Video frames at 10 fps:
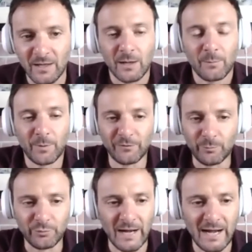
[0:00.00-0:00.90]
But the
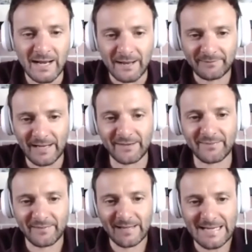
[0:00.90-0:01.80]
brain
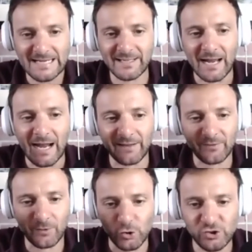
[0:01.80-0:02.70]
takes it as
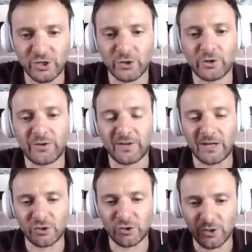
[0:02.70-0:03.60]
a
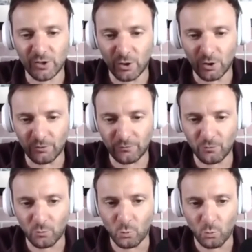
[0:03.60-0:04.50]
generalization of
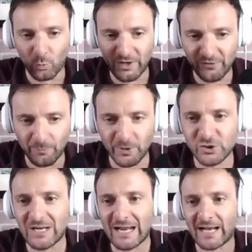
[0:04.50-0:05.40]
what is much
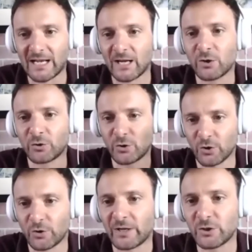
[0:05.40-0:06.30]
likely
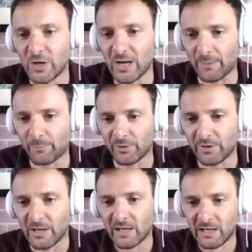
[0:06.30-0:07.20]
going to
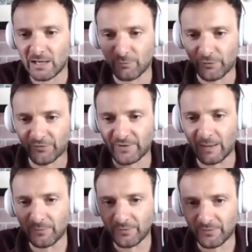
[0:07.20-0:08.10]
happen if the
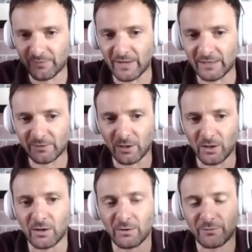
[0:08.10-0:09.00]
same set
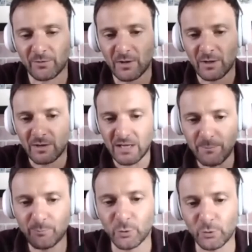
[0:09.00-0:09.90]
of
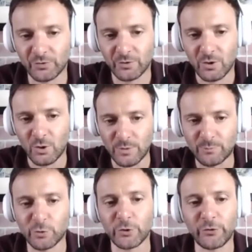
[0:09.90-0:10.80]
input
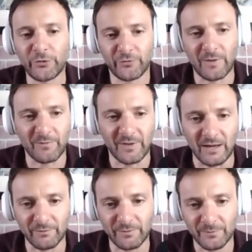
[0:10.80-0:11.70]
reproduce themselves.